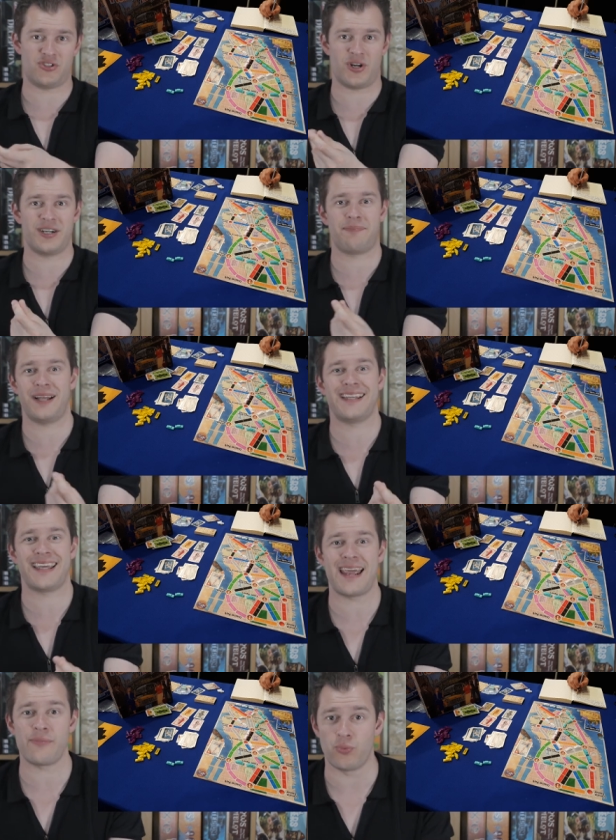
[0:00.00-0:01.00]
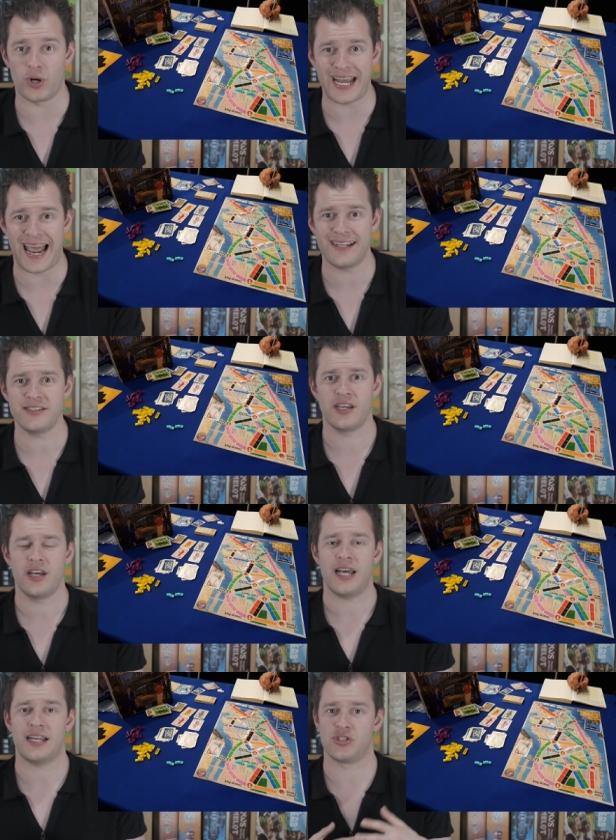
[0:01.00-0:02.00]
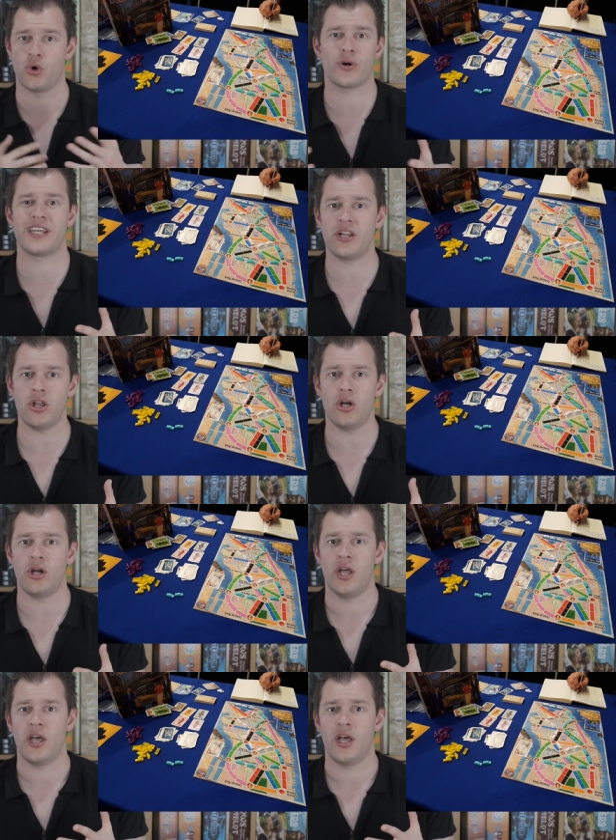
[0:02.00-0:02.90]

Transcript: trying to play the game with one hand and talking a lot,